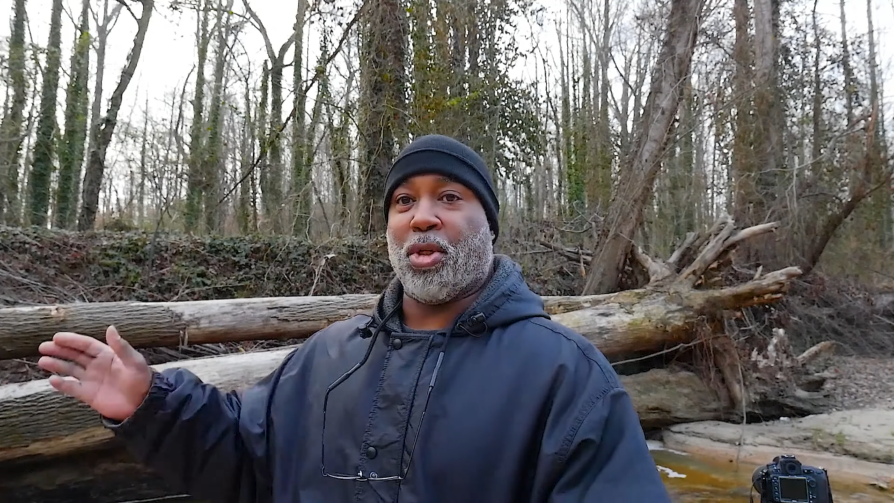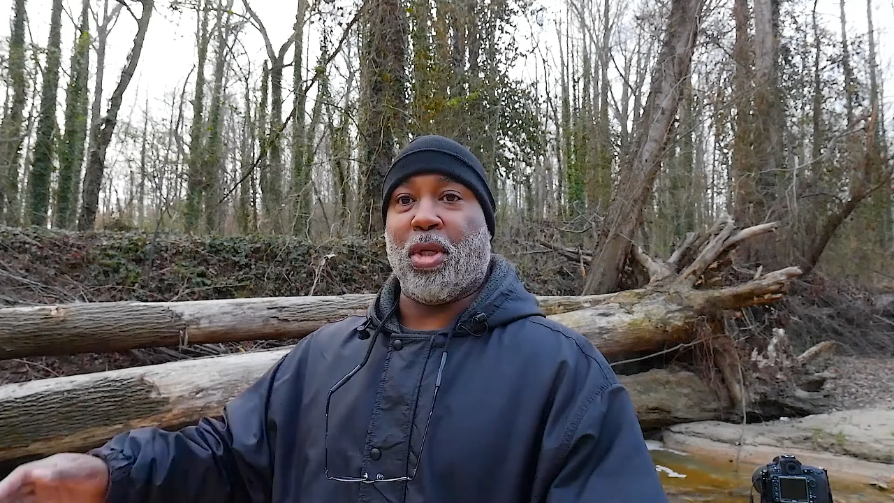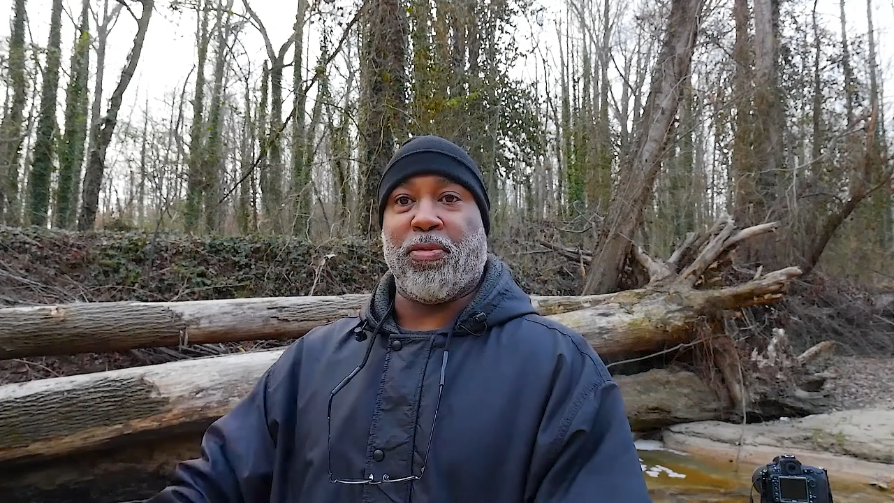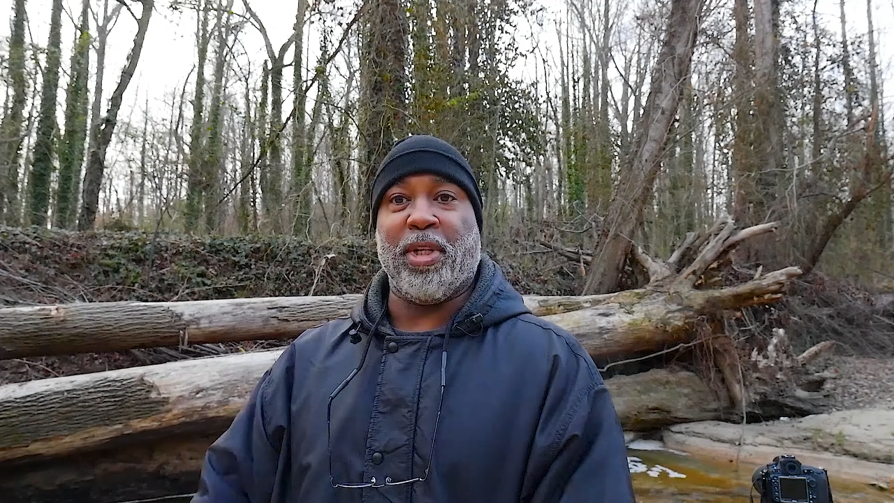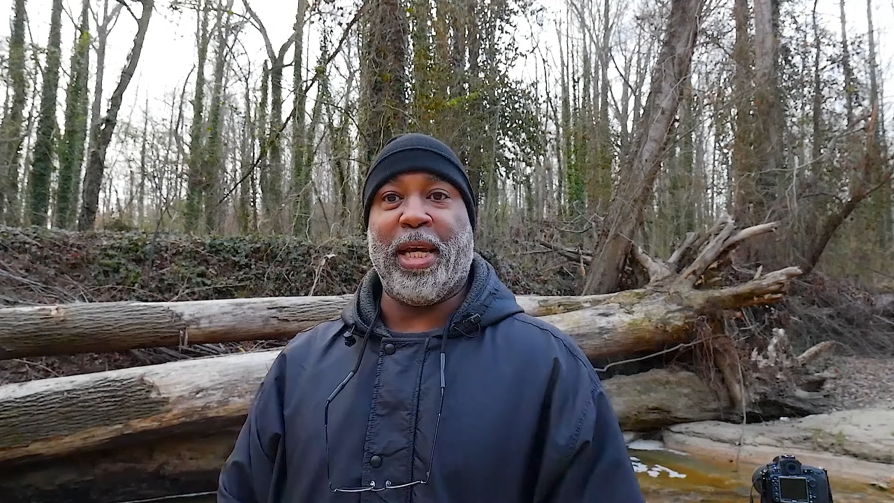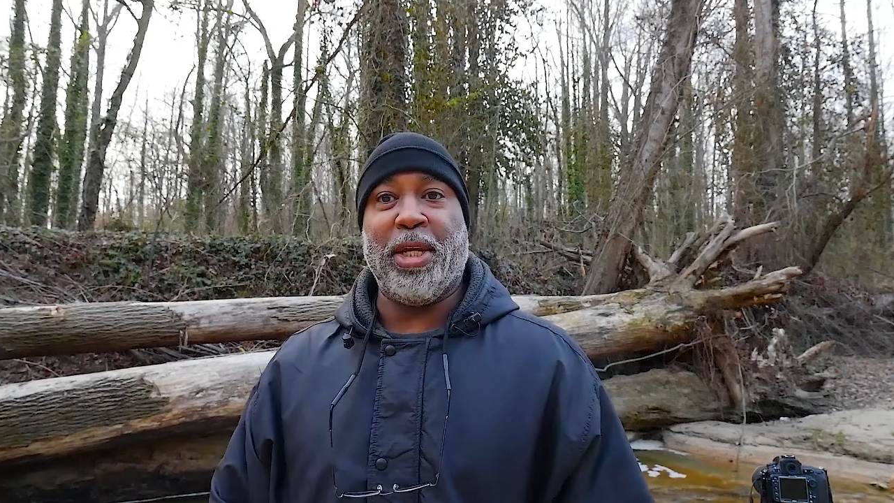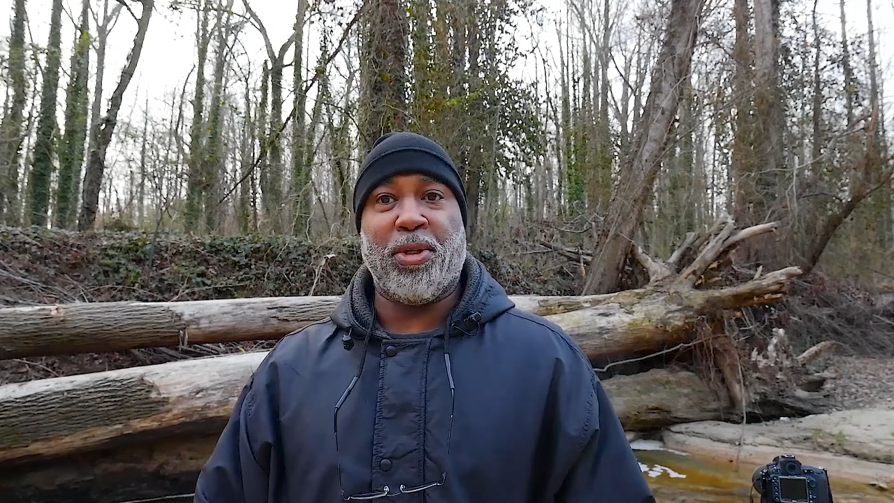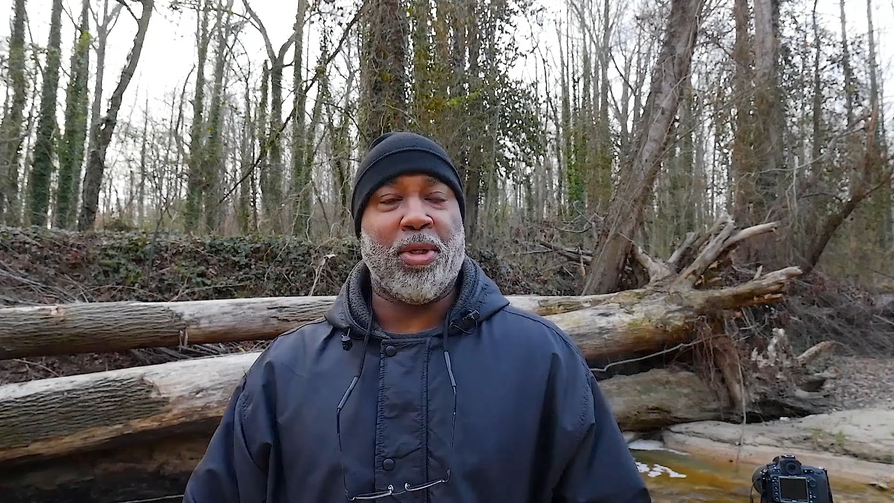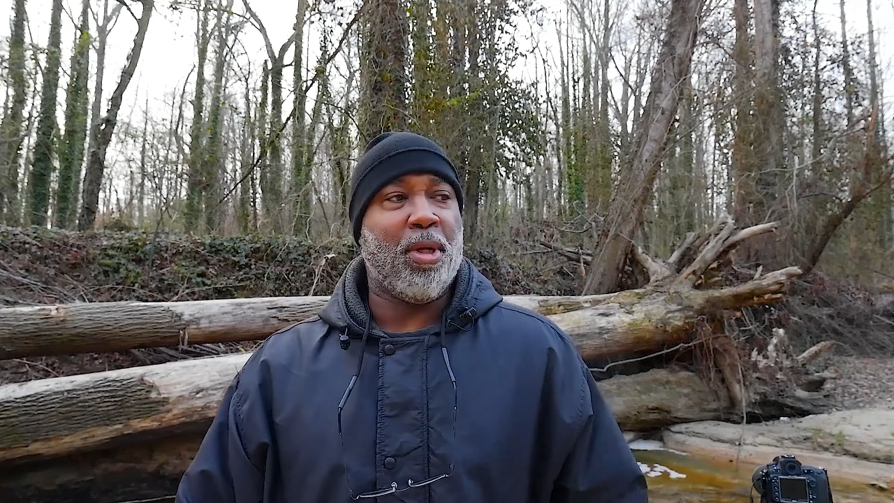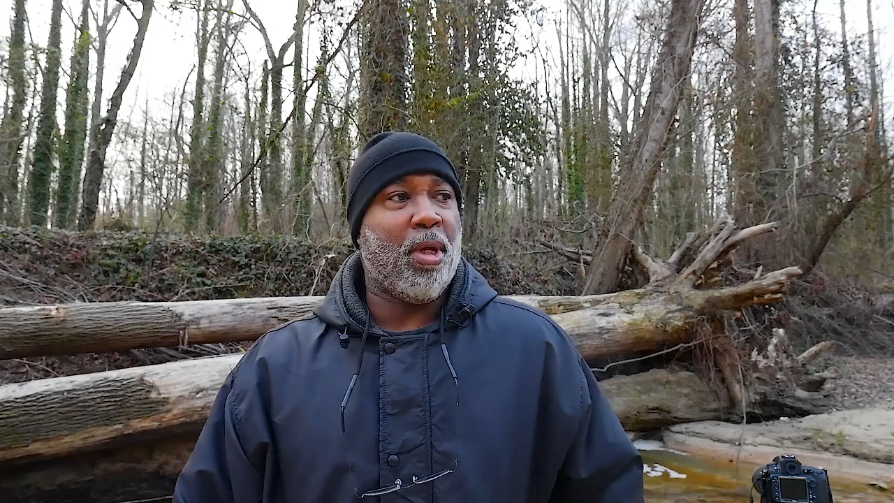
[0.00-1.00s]
all of the
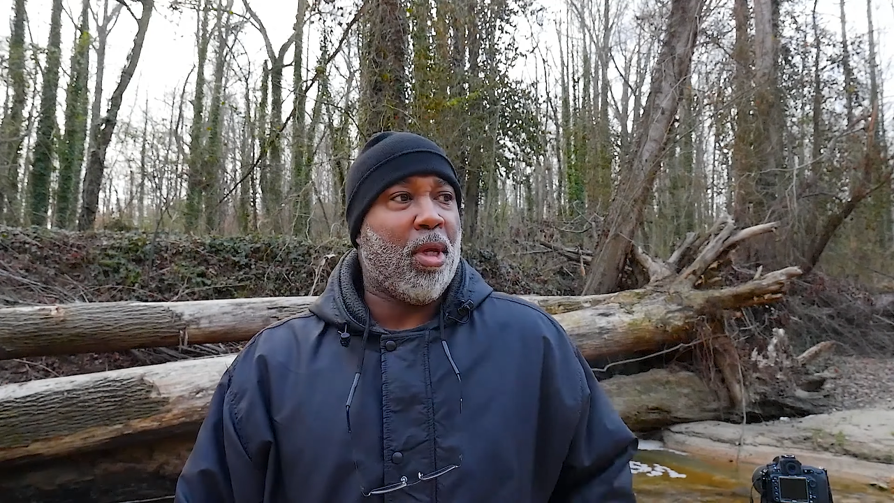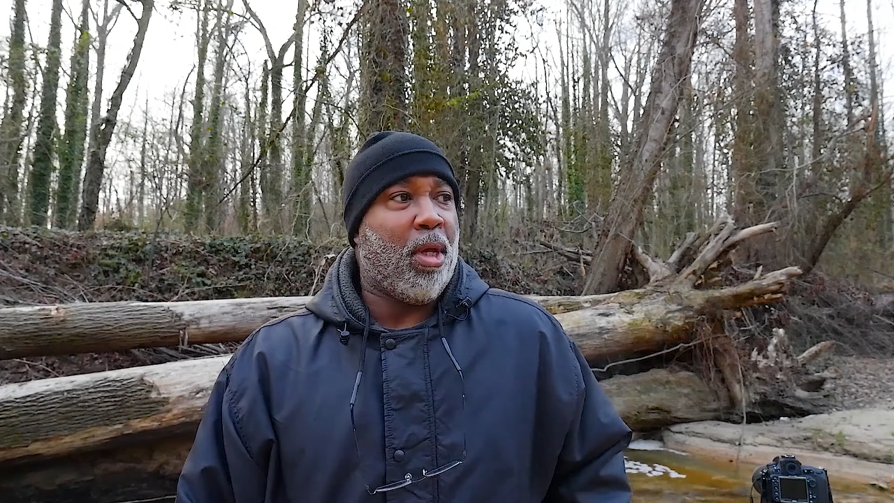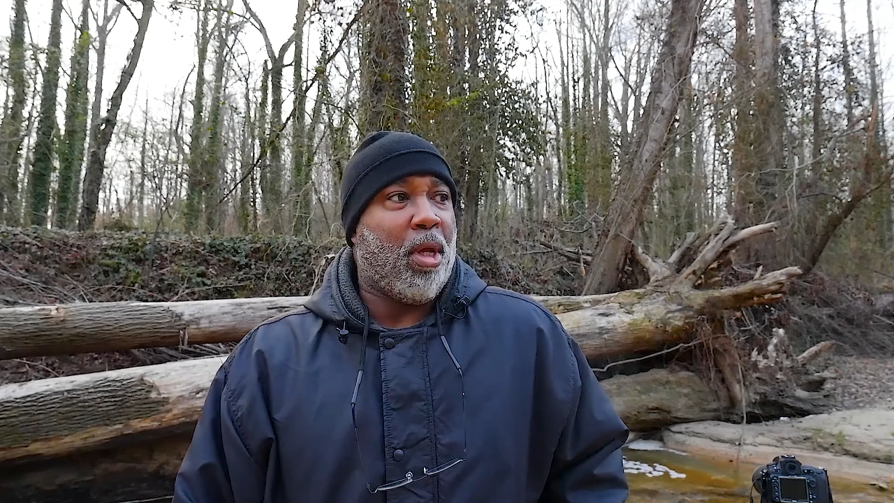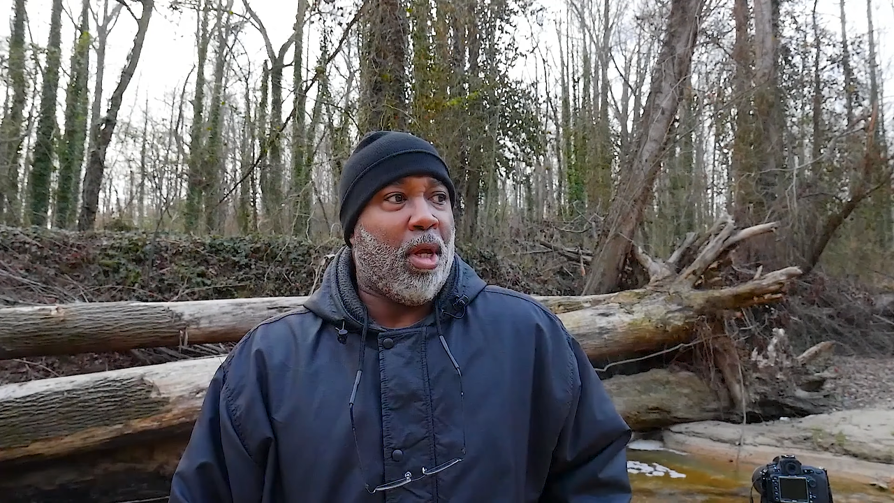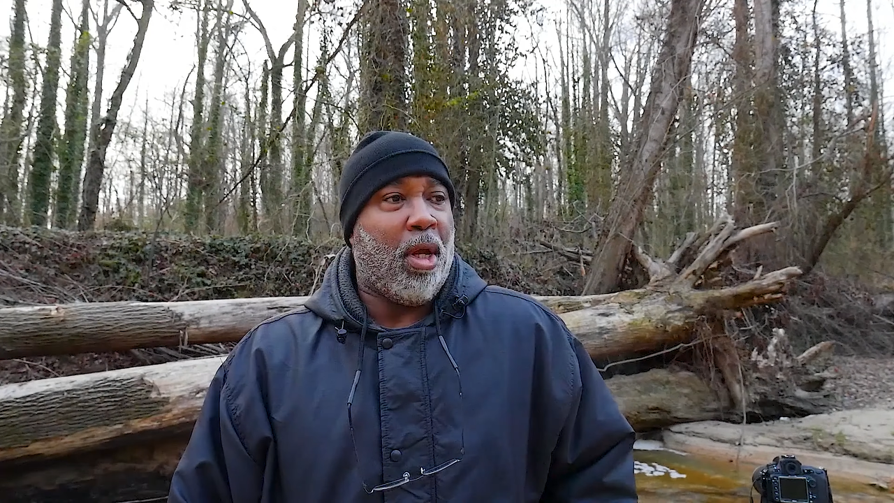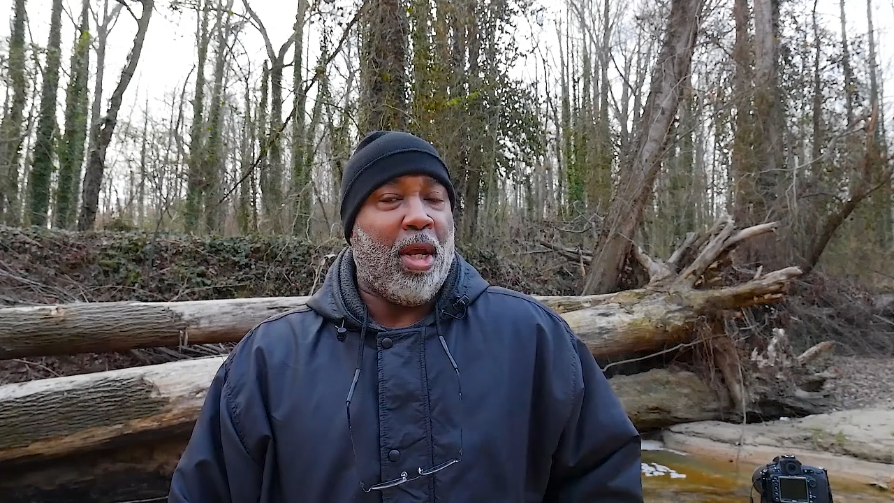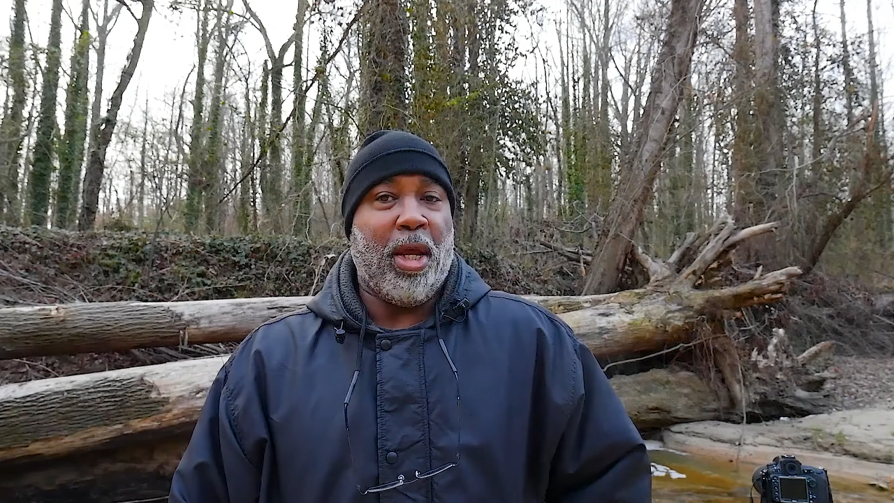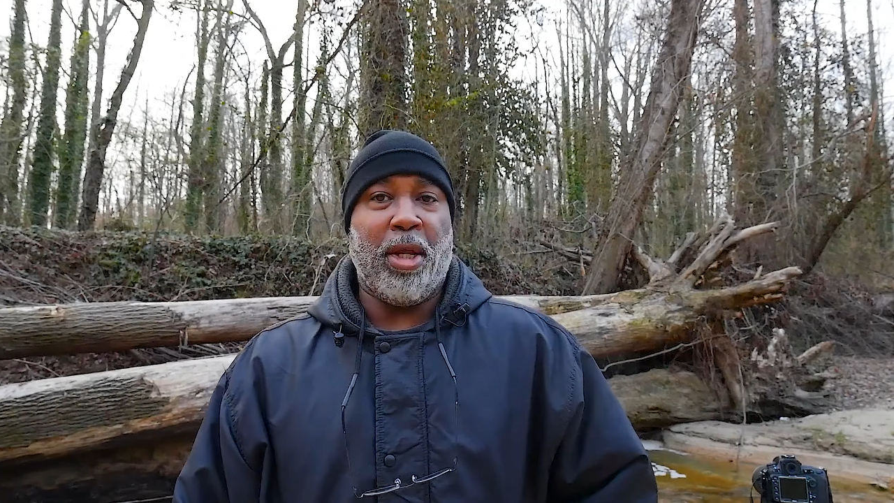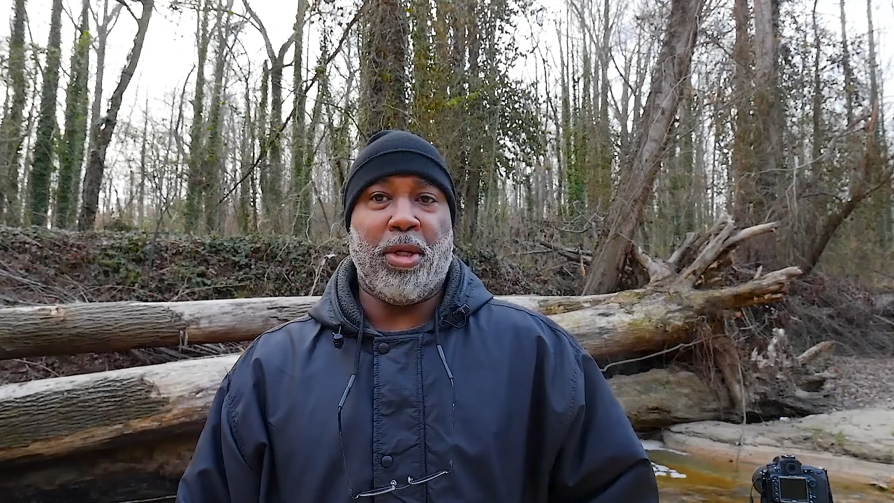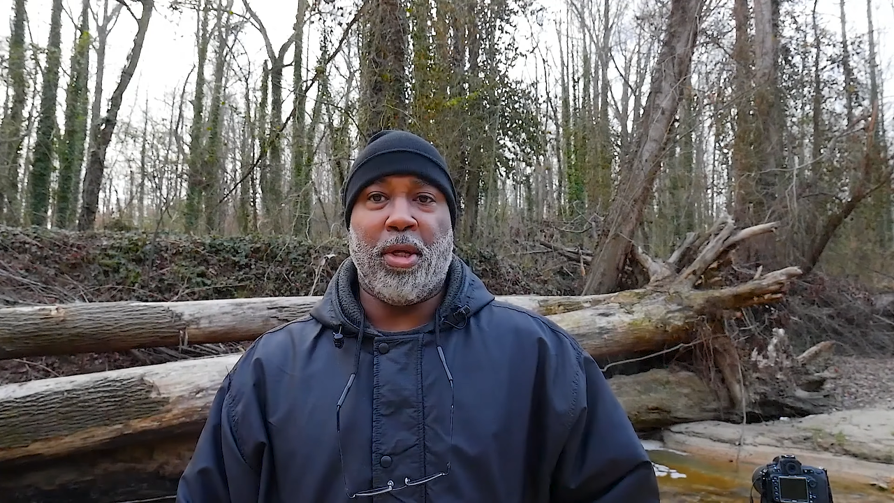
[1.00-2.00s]
light. And